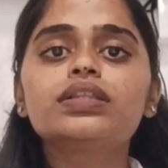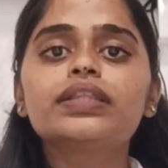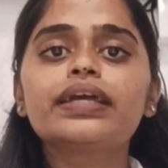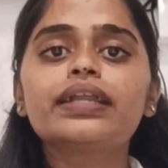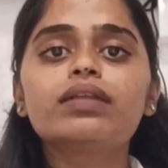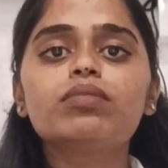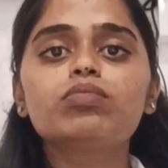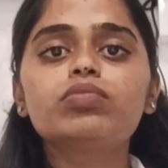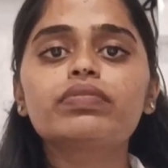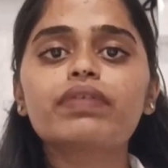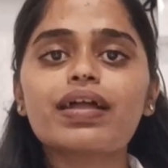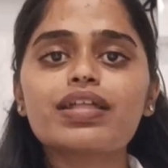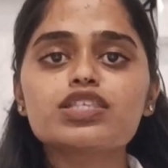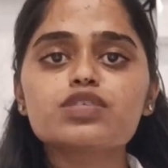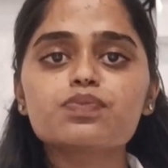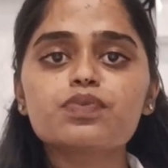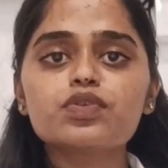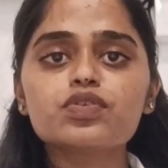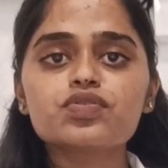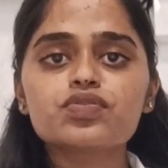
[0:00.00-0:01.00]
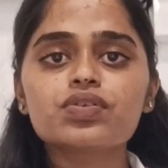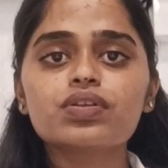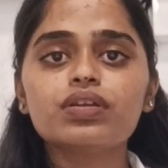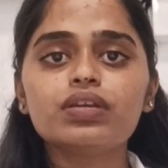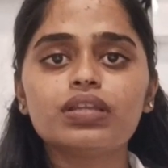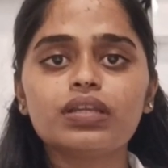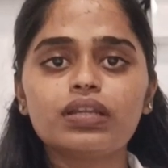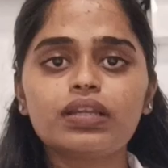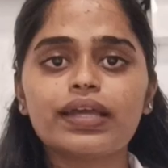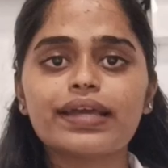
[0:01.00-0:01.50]
Then
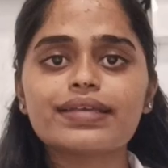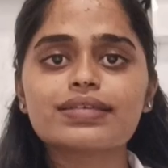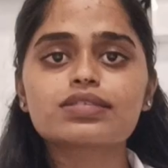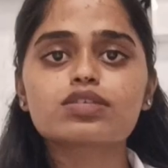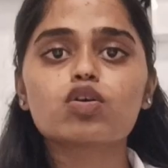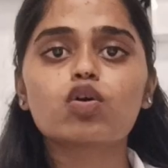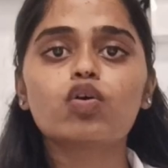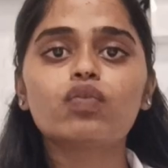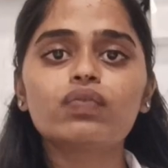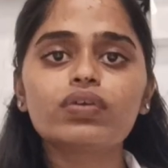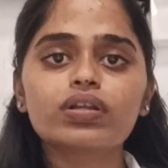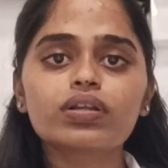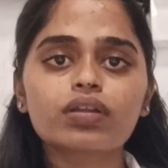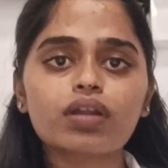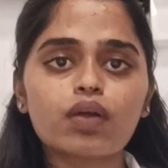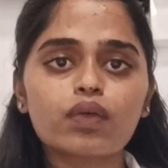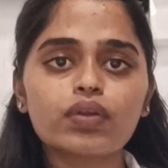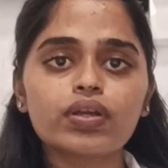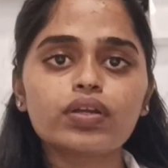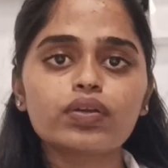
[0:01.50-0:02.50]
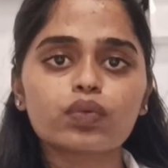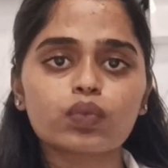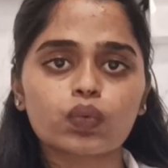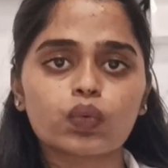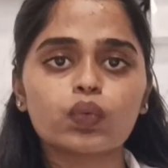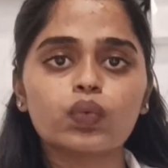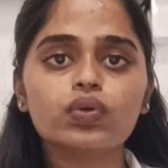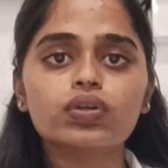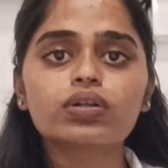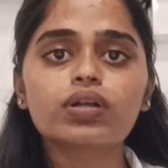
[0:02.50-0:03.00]
transportation delays,
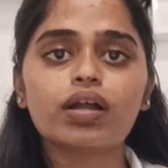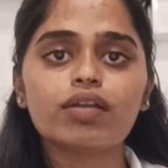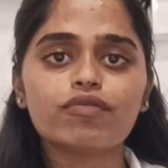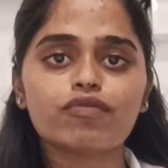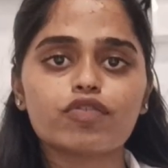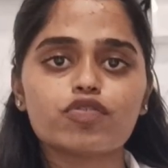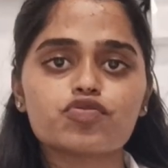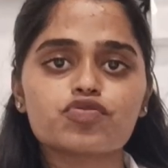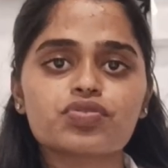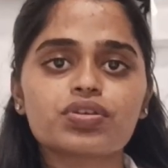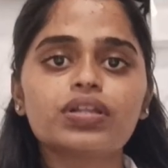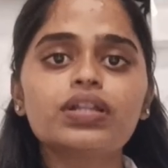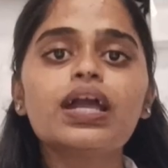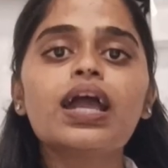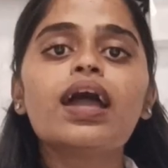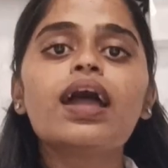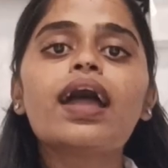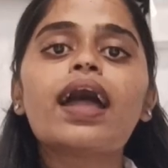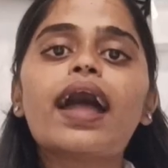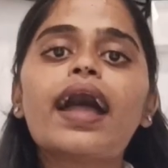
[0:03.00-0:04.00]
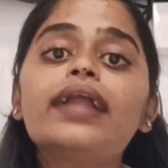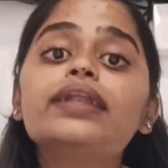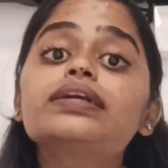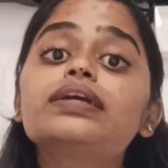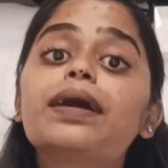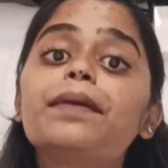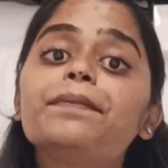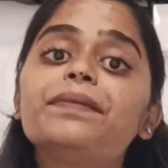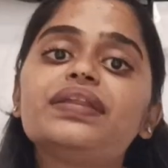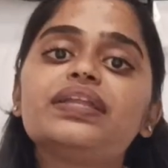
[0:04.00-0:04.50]
overcrowding route confusion,
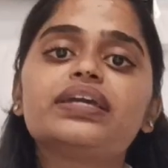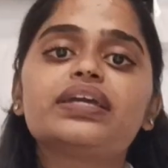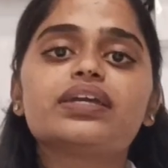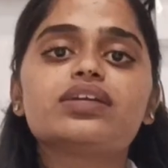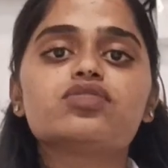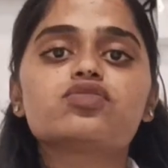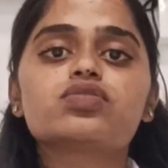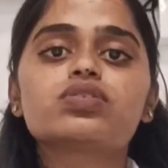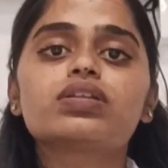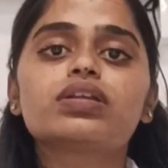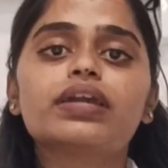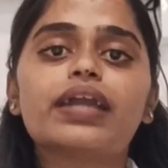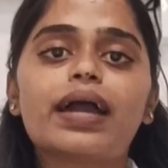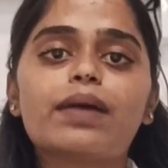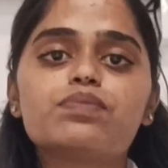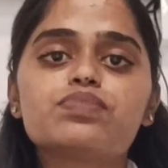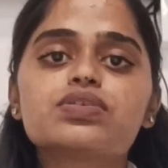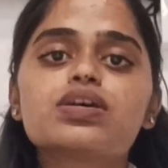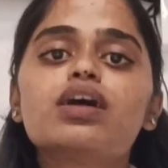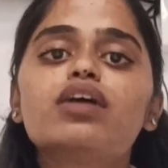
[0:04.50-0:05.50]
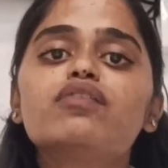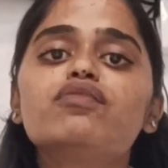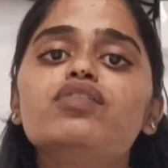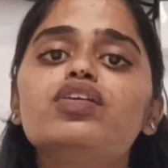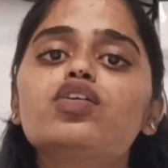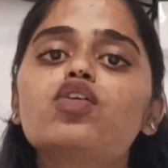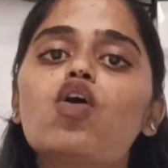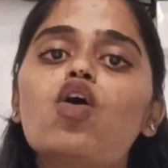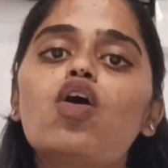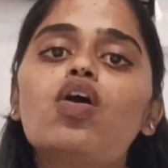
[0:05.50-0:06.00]
and communication gaps
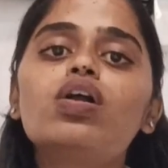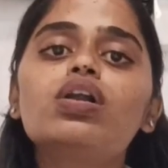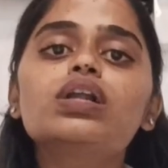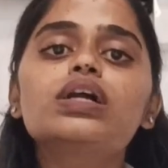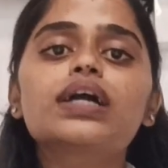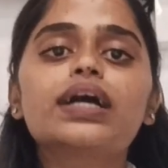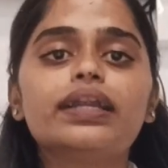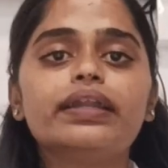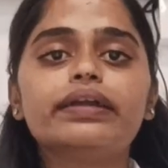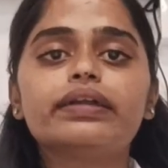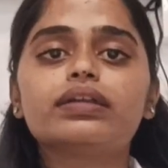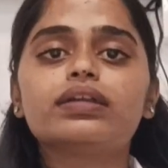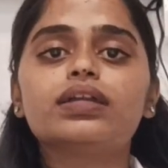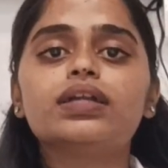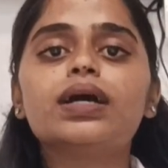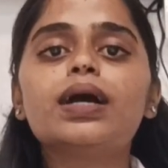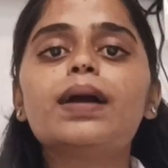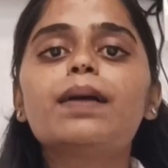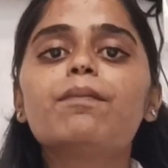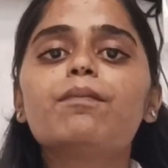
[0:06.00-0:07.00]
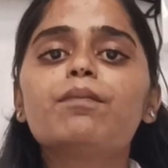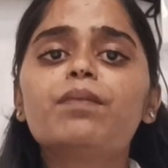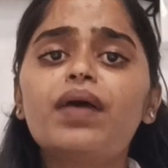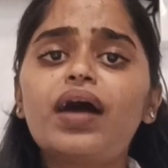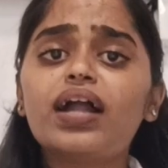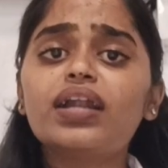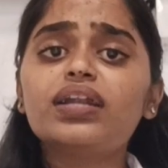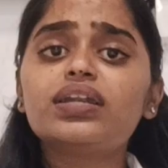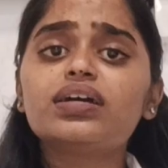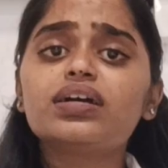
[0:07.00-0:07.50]
were all connected.
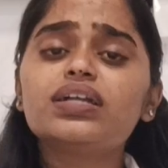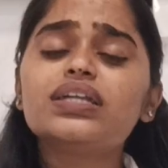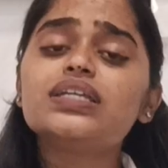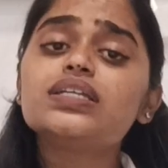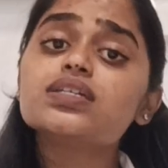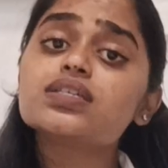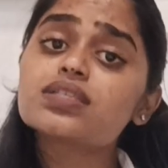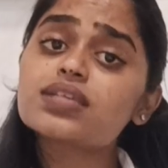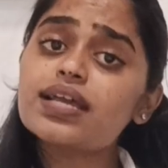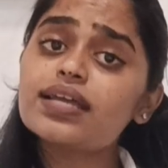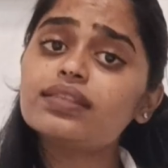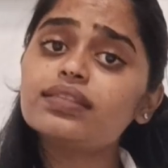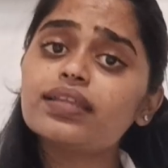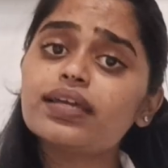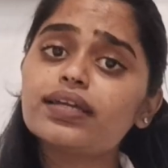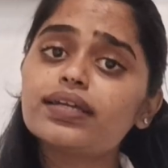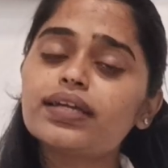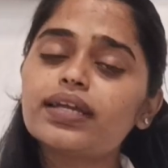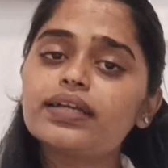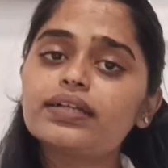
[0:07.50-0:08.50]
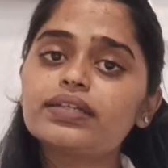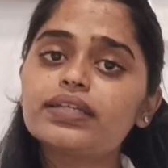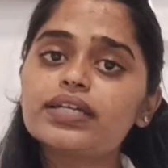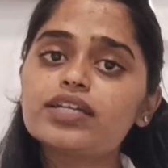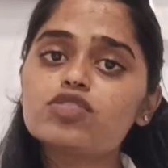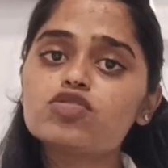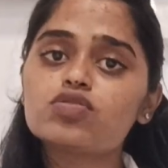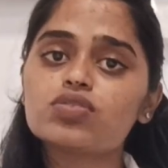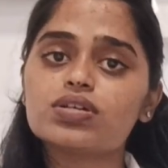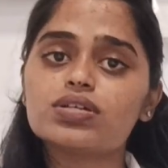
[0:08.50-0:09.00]
But design thinking
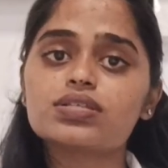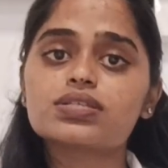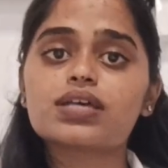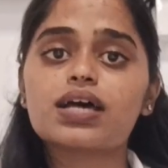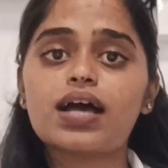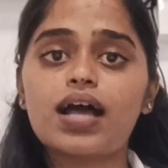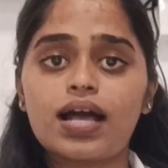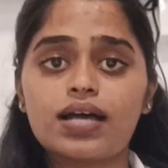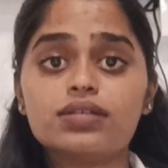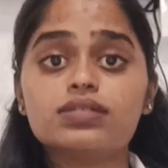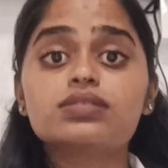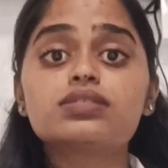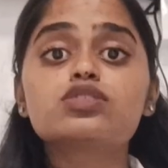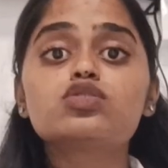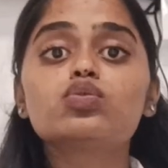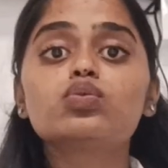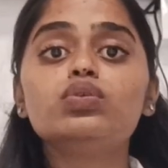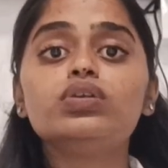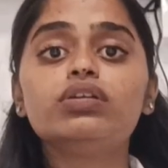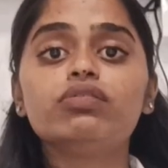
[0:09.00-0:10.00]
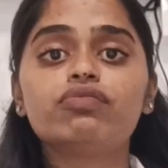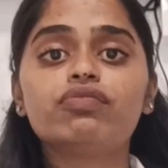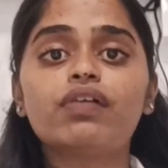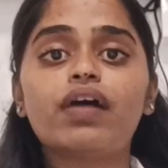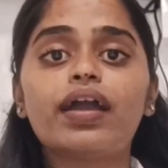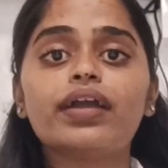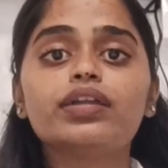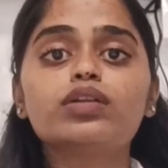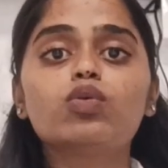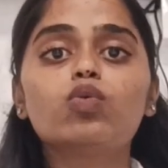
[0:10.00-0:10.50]
teaches us to
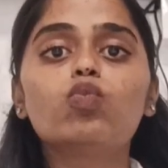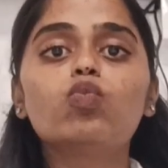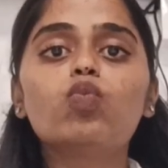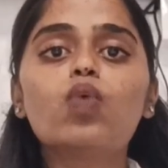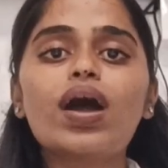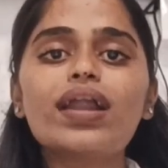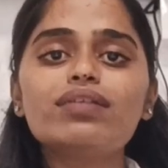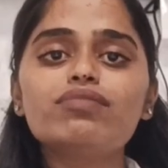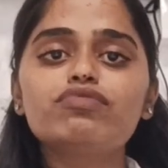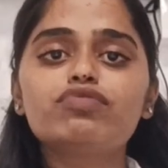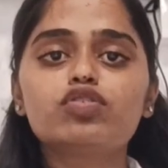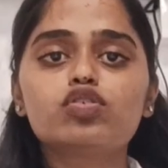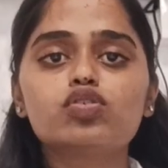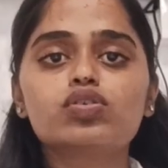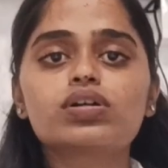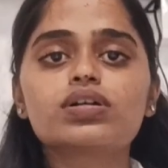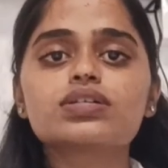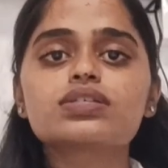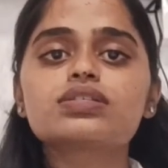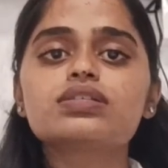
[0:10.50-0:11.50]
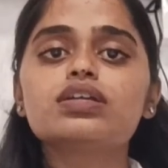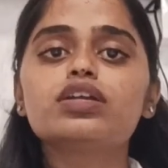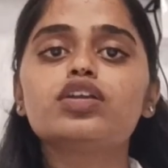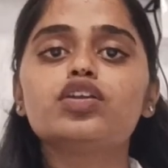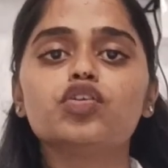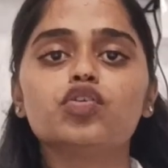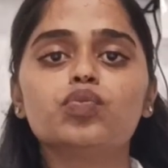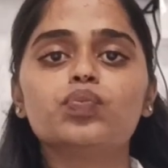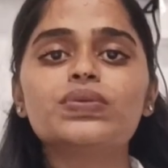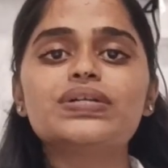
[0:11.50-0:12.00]
define one focus the
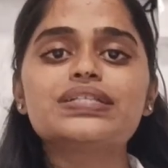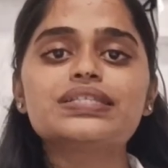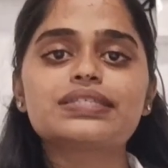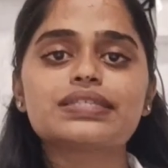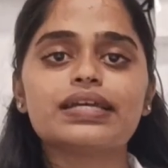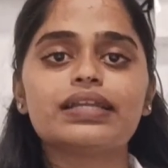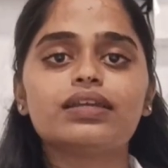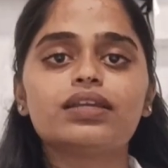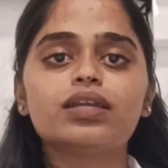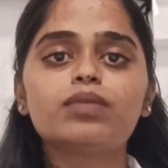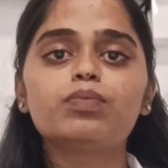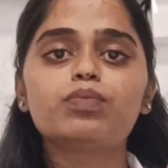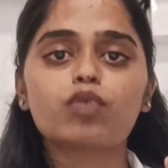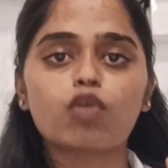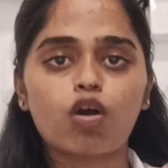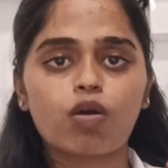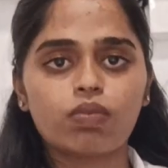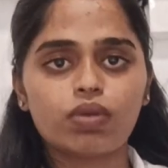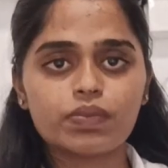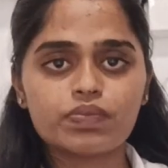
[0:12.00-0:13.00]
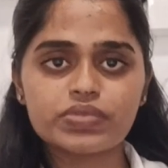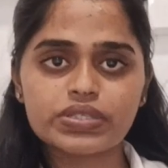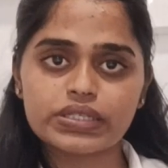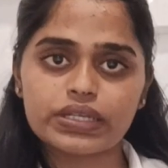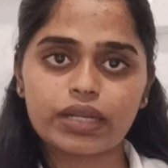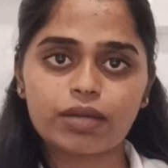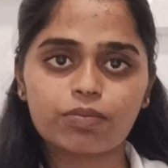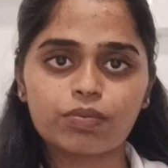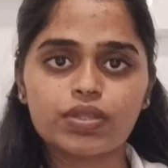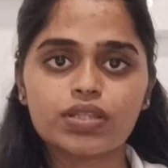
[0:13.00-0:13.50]
human-centered problem
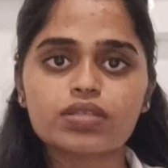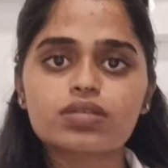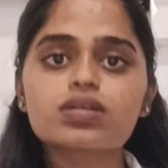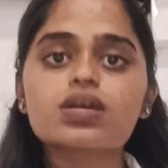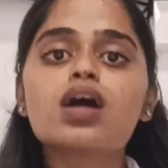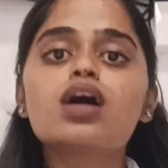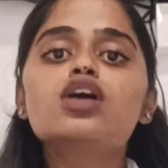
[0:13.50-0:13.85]
statement.